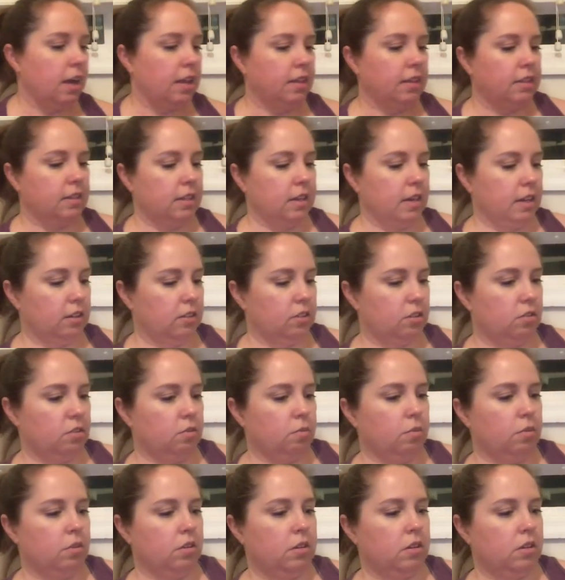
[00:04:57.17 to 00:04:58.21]
This next
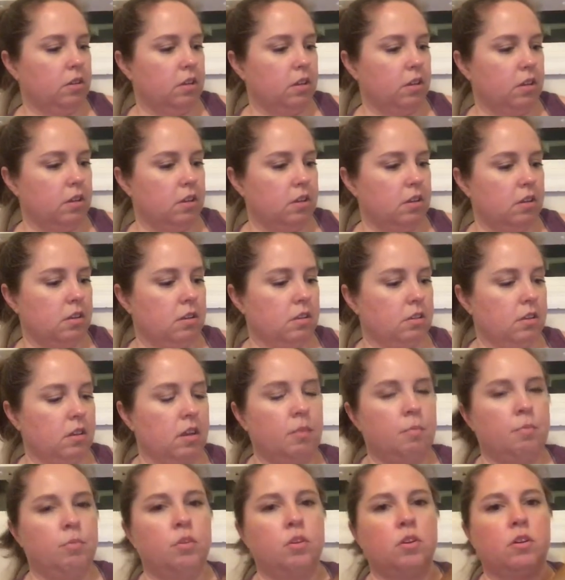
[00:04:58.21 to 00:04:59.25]
one is
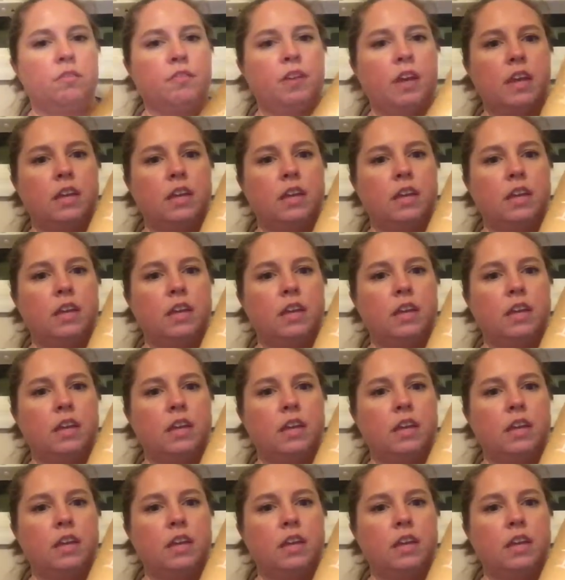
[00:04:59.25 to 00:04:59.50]
A Book of